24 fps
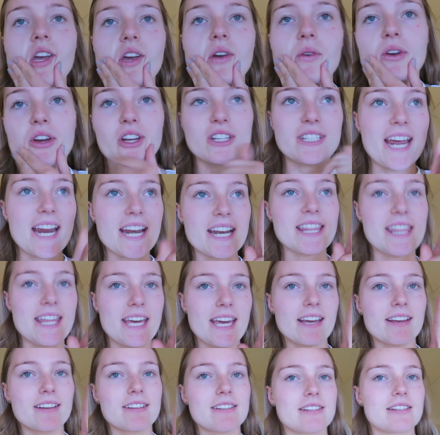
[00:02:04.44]
We got 10
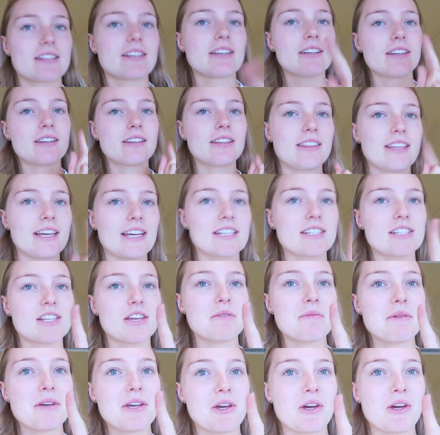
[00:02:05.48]
things. I think it's gonna be